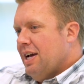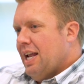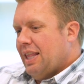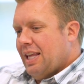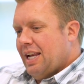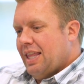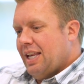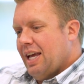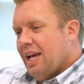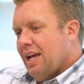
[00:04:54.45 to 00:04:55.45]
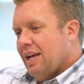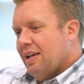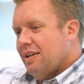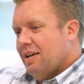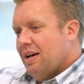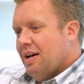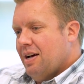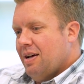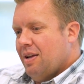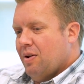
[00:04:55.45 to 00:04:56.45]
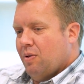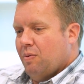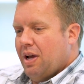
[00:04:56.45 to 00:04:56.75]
And at the end of the day, the